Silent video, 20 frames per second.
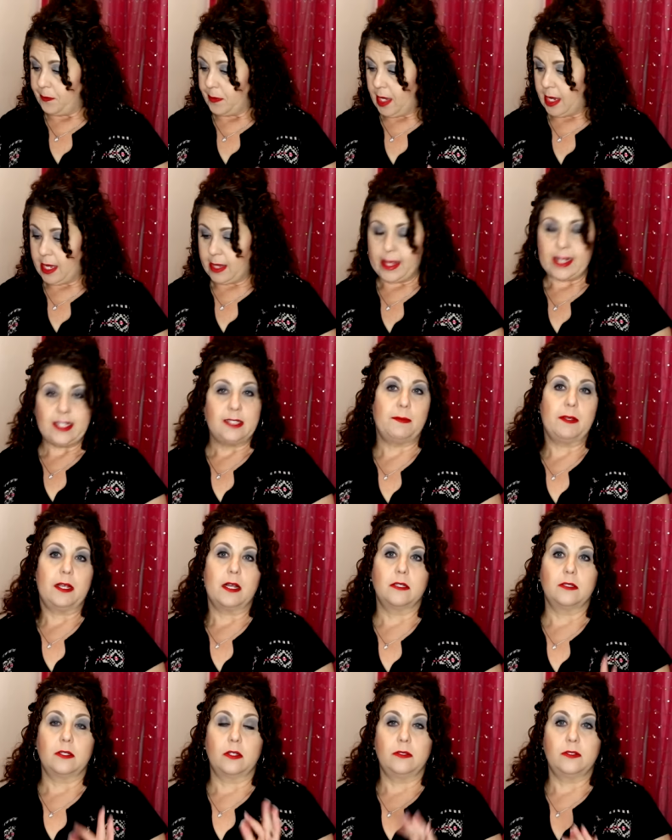and that's
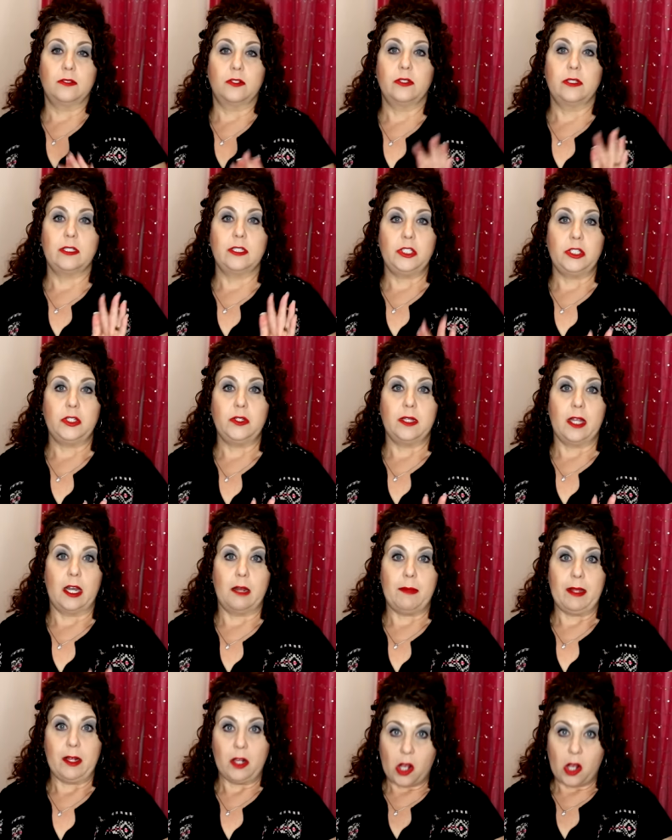because those are the two that
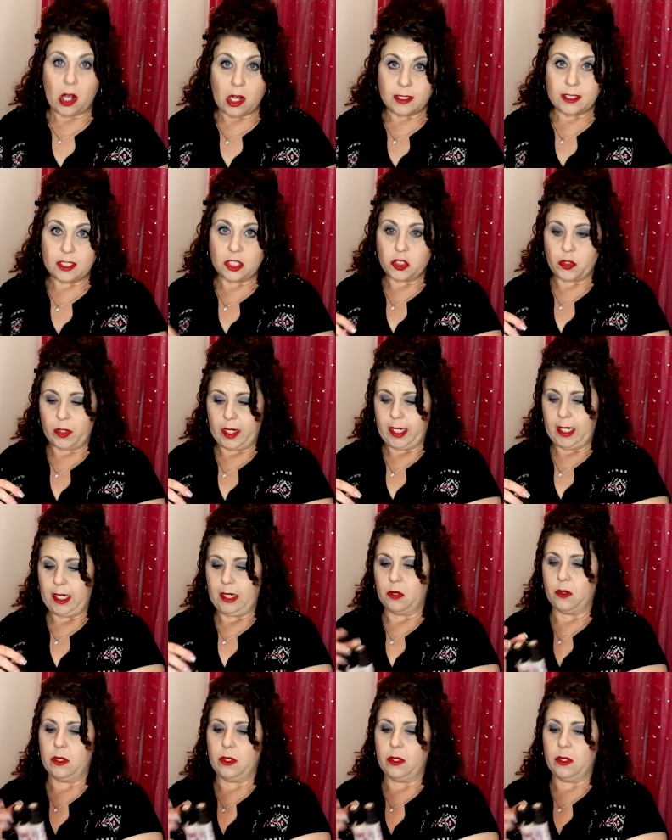I've been concentrating